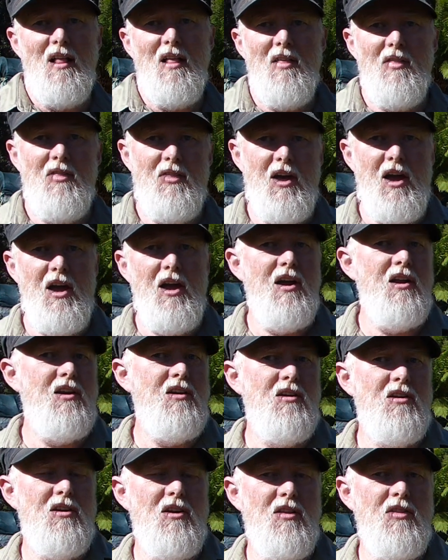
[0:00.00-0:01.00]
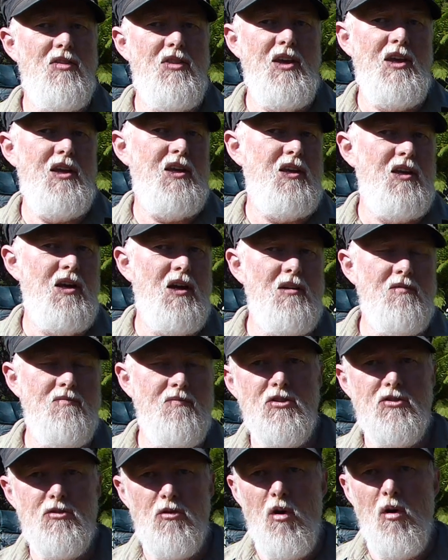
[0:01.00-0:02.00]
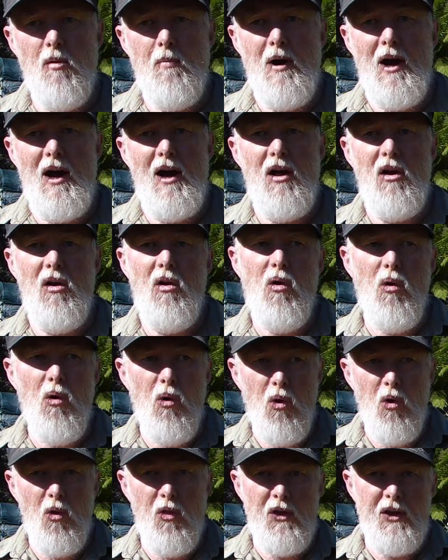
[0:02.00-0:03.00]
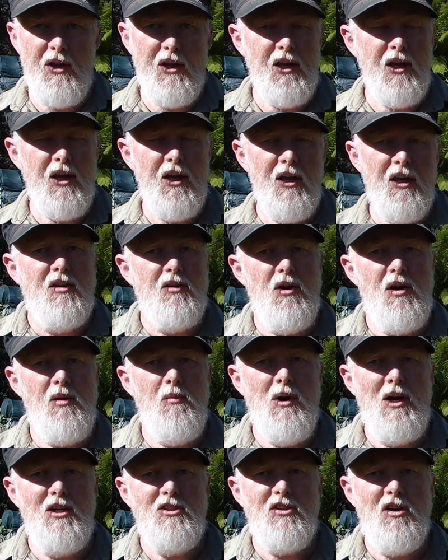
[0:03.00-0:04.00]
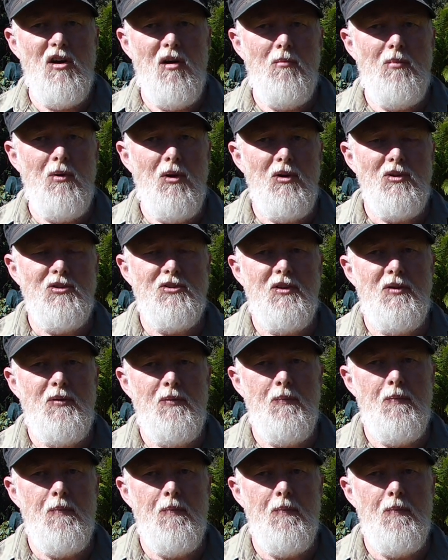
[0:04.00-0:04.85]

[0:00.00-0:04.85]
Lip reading: than the straw bale or the green waste compost.